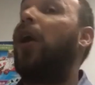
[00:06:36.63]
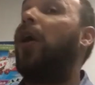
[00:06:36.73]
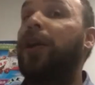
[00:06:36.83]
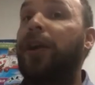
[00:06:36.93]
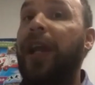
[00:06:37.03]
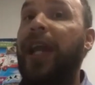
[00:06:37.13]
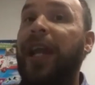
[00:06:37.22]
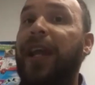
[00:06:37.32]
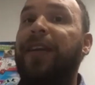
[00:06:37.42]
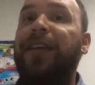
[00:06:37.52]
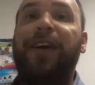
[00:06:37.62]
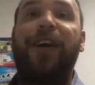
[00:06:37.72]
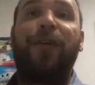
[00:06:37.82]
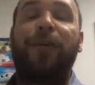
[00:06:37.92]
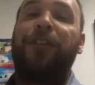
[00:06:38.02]
Or, oh, you're an aunt.
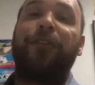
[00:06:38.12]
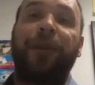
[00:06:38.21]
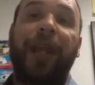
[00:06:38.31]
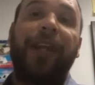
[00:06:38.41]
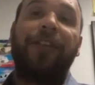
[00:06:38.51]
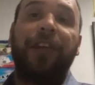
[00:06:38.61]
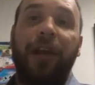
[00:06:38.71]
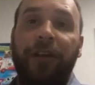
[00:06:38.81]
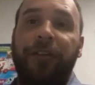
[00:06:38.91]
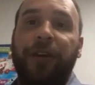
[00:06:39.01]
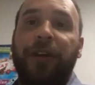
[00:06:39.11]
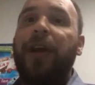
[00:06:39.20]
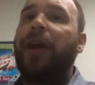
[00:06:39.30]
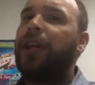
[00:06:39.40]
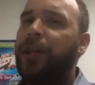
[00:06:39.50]
Oh, what was this one like as a youngster?
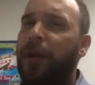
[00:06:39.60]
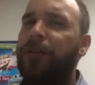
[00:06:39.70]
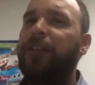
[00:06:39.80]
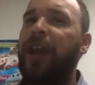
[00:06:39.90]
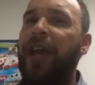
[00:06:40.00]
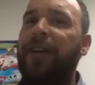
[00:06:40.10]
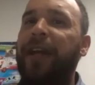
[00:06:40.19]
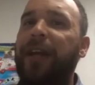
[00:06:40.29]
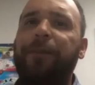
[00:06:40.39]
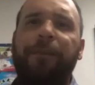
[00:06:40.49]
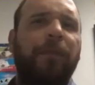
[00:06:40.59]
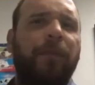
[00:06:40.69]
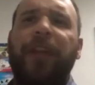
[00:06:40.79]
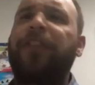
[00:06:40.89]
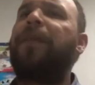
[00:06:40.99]
You know, just kind of like
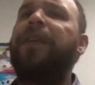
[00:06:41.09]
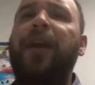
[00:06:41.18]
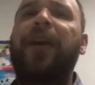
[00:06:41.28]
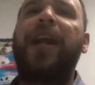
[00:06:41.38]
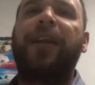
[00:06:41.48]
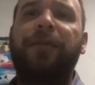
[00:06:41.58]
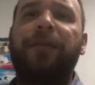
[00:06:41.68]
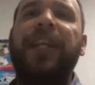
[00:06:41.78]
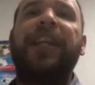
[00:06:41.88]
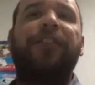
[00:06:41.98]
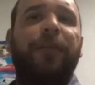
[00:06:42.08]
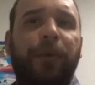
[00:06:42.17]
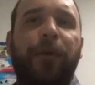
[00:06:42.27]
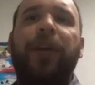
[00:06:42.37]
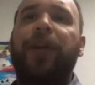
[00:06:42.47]
something that'll kind of ease the
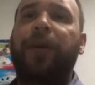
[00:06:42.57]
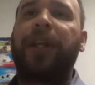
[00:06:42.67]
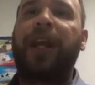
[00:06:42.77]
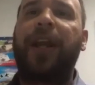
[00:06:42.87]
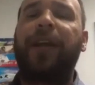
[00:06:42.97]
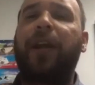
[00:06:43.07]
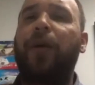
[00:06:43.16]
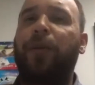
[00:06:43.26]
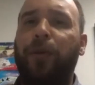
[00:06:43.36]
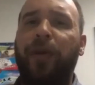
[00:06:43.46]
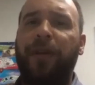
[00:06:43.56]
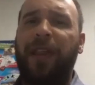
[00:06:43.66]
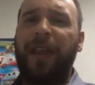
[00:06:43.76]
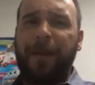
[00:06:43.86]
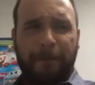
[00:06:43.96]
mood and really kind of go through
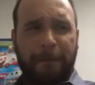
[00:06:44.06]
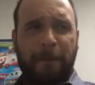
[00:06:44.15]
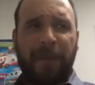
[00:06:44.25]
everything.